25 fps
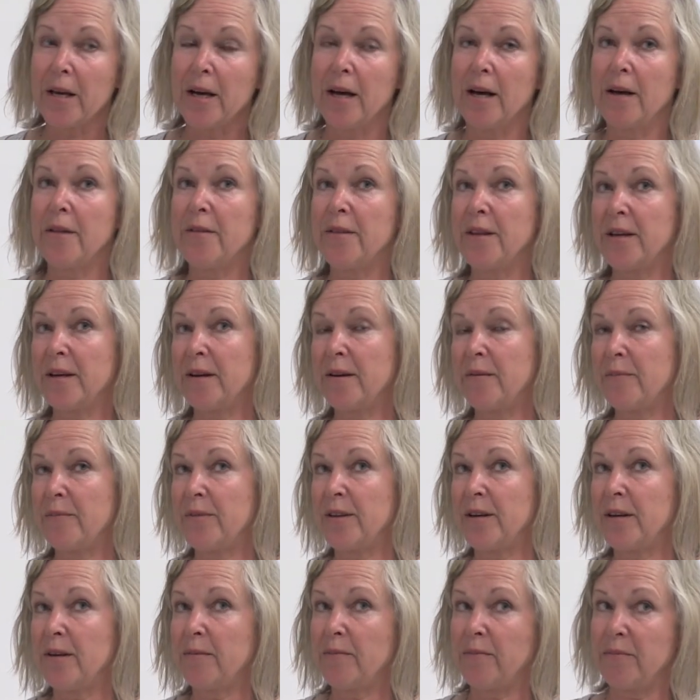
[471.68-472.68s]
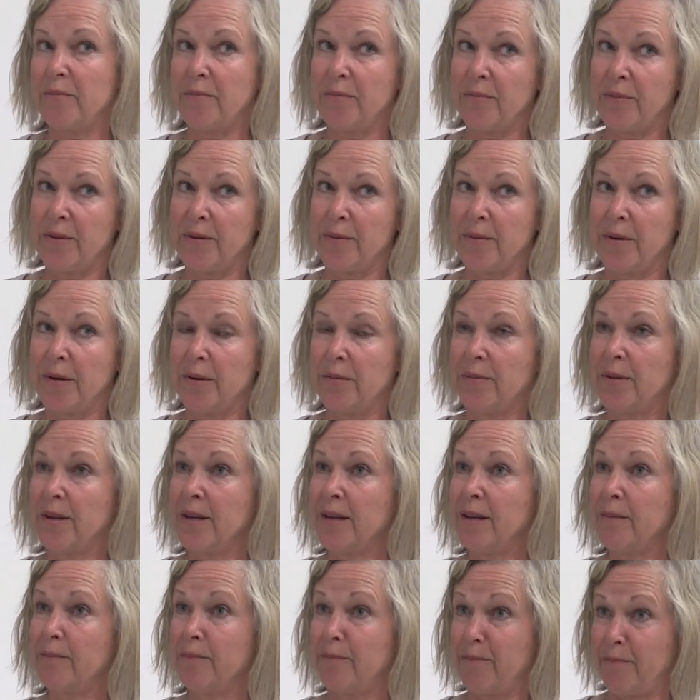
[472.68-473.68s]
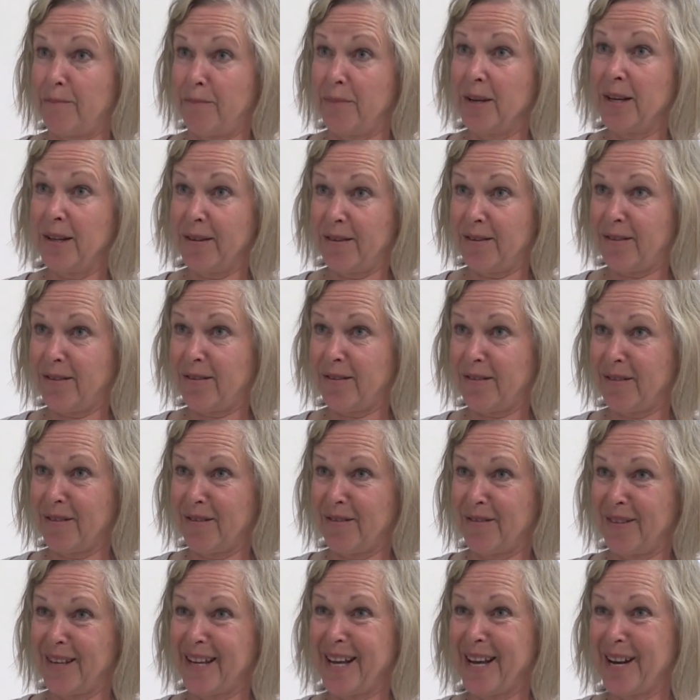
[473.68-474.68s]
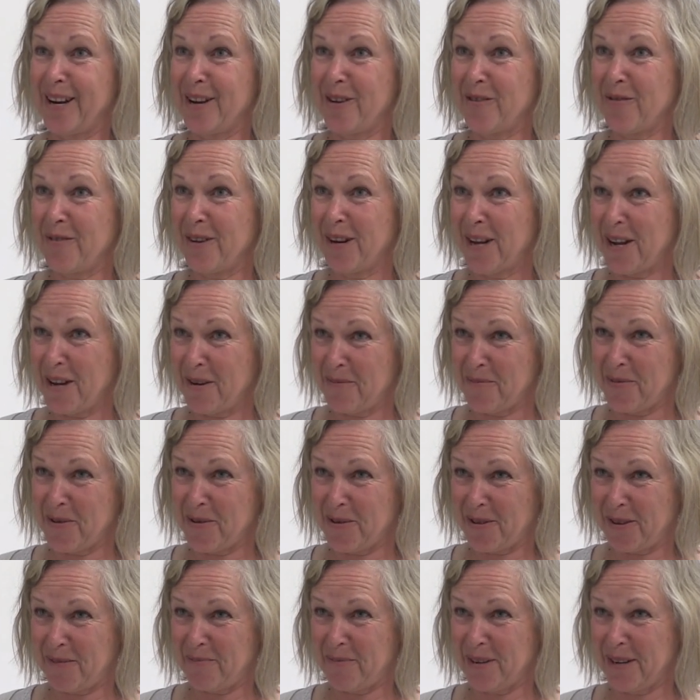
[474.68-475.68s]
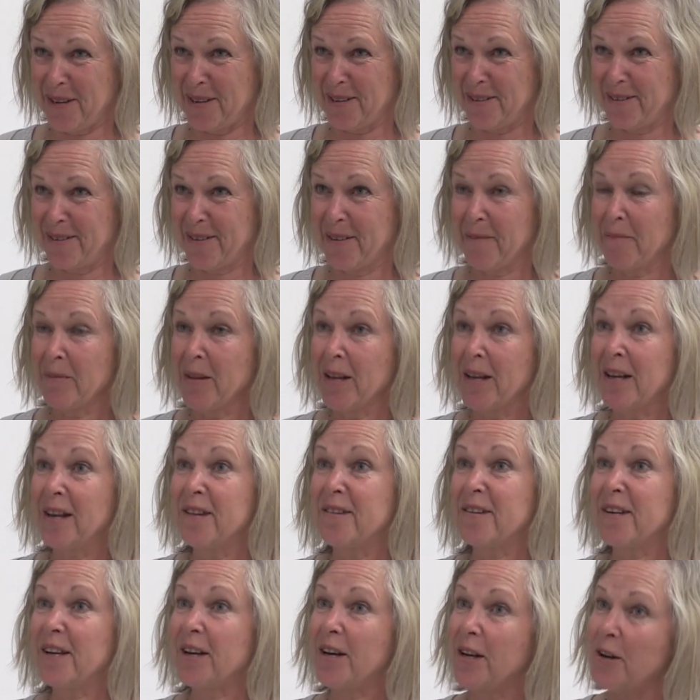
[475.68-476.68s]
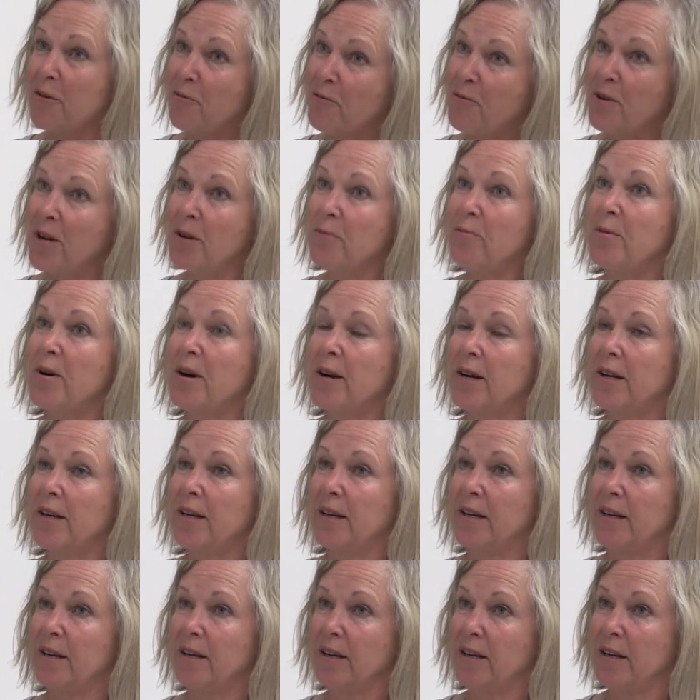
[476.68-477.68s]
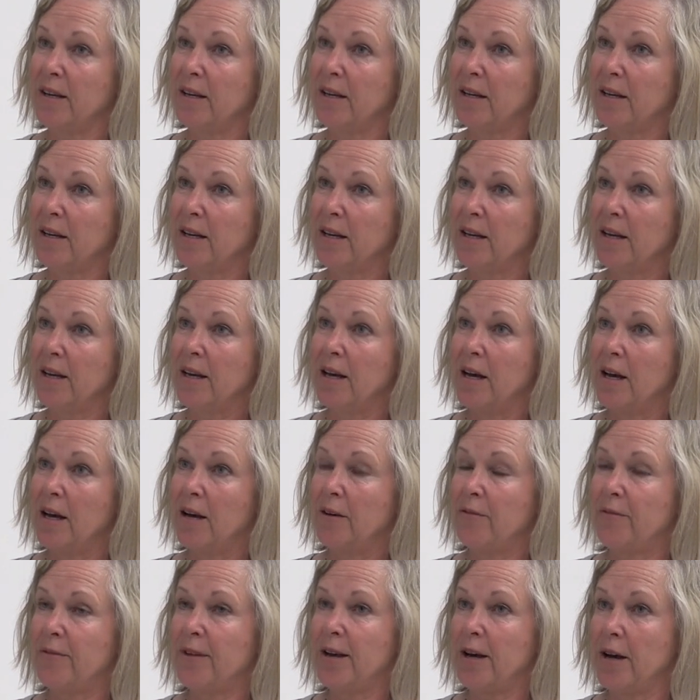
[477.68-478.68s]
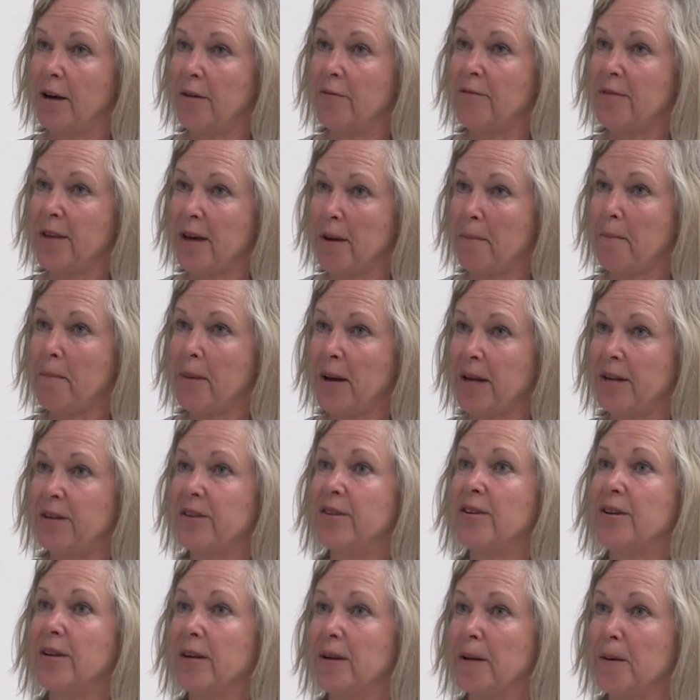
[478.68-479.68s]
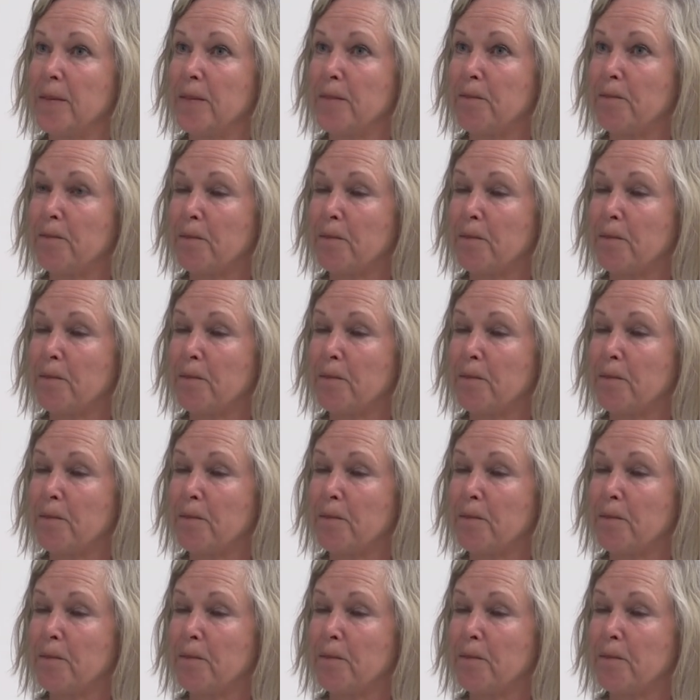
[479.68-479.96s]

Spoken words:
And the piece, the yellow lightbox piece, is a kind of reworking of that painting.